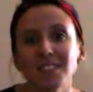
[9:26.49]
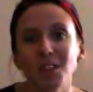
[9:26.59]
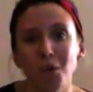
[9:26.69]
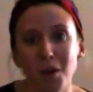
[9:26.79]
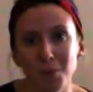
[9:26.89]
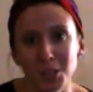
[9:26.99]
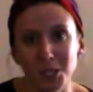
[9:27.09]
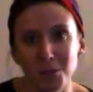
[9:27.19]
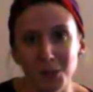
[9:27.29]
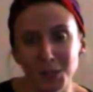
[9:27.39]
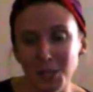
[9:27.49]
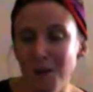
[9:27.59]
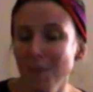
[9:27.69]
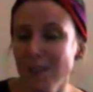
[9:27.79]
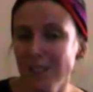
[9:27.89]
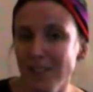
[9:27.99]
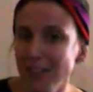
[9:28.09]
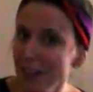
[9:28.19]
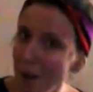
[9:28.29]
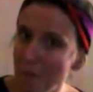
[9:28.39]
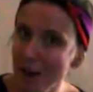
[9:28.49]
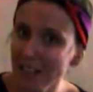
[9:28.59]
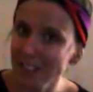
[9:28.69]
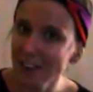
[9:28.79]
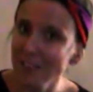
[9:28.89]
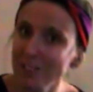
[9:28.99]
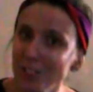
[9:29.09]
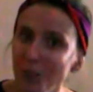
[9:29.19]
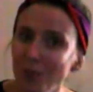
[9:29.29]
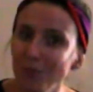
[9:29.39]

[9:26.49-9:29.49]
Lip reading: go up into the military base and then come back down. So